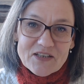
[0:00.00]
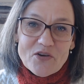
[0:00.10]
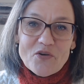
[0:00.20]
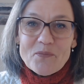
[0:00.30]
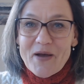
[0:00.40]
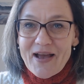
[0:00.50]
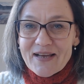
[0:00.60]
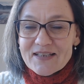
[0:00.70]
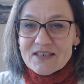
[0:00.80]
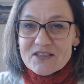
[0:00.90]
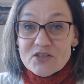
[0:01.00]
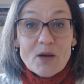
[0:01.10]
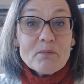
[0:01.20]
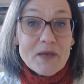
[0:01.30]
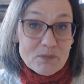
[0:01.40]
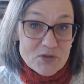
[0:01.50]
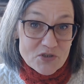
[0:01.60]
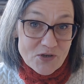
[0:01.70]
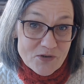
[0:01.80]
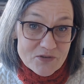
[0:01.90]
go back some
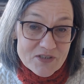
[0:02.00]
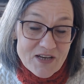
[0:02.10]
episodes.